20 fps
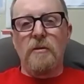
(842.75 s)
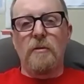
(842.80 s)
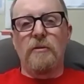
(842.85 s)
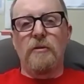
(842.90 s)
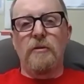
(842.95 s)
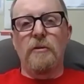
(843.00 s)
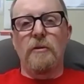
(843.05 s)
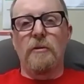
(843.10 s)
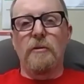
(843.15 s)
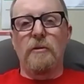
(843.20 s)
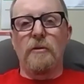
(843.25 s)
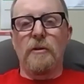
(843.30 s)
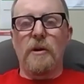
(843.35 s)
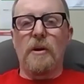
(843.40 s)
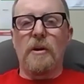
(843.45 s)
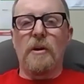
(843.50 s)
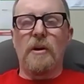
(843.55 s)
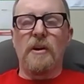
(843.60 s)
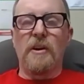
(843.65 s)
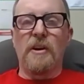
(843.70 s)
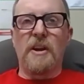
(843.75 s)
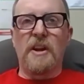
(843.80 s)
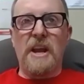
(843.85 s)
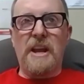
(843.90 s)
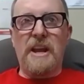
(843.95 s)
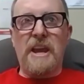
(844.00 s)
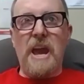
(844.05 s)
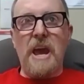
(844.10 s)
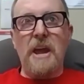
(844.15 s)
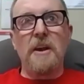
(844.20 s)
to the
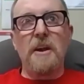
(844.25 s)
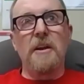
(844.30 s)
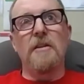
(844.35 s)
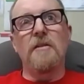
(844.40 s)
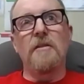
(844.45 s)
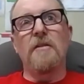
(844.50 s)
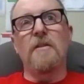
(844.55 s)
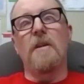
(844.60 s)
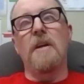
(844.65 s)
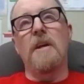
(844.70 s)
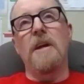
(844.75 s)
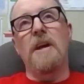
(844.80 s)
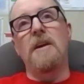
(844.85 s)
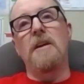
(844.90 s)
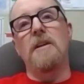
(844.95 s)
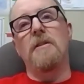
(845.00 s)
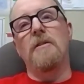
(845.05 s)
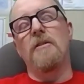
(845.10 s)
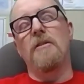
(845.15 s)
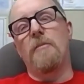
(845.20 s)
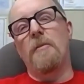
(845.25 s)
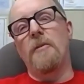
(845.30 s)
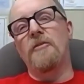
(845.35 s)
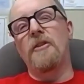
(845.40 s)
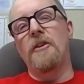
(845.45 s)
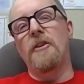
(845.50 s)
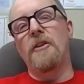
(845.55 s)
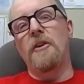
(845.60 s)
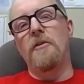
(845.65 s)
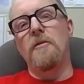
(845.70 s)
Canada's and
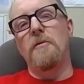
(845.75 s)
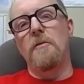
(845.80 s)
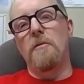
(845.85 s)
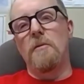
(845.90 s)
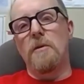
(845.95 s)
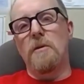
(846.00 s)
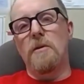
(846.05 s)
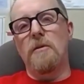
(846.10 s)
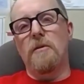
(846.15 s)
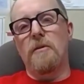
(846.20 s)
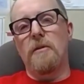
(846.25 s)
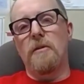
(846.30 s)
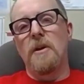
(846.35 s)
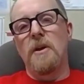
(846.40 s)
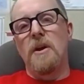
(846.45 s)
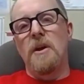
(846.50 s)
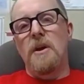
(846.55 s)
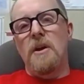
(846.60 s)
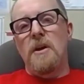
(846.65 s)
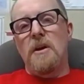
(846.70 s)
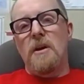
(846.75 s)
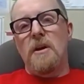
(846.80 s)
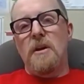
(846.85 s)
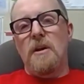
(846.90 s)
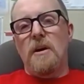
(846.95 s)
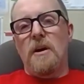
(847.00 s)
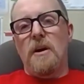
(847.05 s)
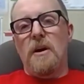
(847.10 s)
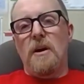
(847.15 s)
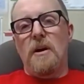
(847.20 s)
especially the North,
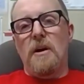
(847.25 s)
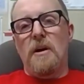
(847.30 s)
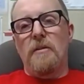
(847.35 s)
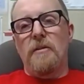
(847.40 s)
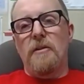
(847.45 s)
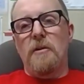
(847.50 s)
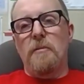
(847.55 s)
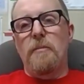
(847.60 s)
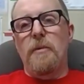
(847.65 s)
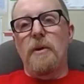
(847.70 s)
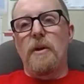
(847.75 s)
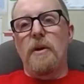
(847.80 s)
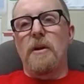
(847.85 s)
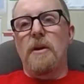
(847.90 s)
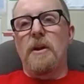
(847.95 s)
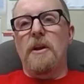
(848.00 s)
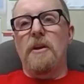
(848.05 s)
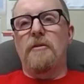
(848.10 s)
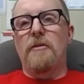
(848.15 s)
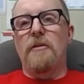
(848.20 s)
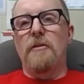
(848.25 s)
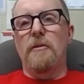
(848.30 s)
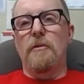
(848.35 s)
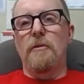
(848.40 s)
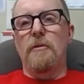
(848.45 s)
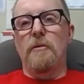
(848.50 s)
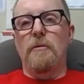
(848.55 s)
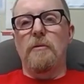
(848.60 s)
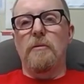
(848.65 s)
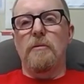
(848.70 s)
uh, their ability
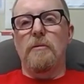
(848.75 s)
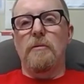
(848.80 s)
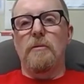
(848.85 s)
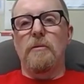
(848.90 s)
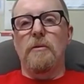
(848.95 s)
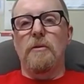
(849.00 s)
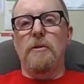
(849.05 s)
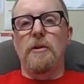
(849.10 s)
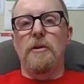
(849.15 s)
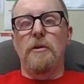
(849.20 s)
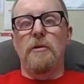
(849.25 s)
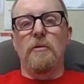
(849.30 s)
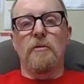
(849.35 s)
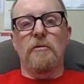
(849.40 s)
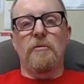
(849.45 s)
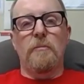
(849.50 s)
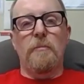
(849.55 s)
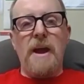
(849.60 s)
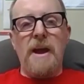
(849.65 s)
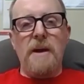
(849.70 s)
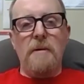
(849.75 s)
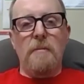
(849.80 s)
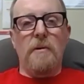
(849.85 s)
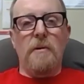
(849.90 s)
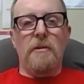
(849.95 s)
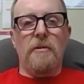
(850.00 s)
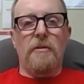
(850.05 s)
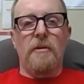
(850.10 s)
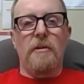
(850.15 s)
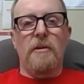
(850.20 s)
to use
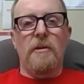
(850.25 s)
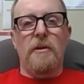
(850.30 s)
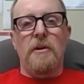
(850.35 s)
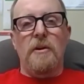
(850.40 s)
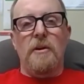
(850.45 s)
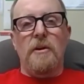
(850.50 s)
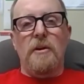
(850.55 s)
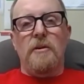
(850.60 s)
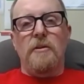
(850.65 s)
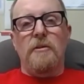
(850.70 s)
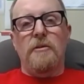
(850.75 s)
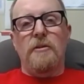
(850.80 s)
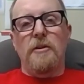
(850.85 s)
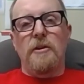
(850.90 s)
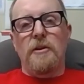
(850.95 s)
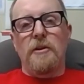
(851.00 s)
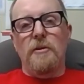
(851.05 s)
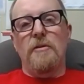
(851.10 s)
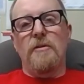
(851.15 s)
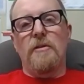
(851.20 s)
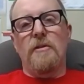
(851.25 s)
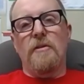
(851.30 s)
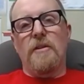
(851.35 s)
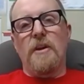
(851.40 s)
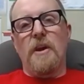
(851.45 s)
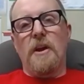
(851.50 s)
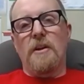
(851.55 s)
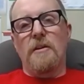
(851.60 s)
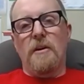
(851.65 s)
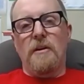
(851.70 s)
bandwidth, to use this
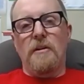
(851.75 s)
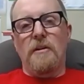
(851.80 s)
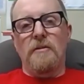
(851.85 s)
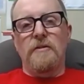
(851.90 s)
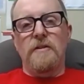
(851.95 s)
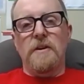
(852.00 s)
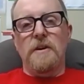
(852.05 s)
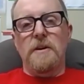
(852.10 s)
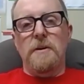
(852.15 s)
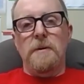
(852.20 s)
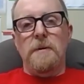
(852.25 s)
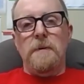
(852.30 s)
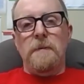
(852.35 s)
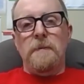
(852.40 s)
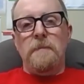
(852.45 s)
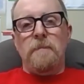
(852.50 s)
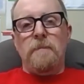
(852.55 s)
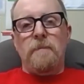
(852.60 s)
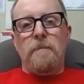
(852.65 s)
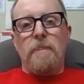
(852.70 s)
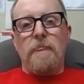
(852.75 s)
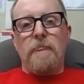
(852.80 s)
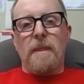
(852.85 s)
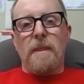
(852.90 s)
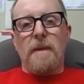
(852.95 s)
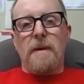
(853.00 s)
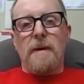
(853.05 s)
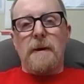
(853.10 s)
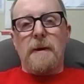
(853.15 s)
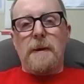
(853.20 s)
technology.
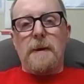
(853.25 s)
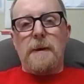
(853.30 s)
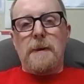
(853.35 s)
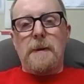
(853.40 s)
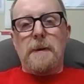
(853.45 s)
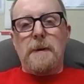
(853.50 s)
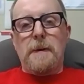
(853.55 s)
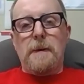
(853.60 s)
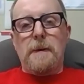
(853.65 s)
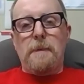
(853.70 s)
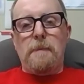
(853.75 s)
Right. And uh,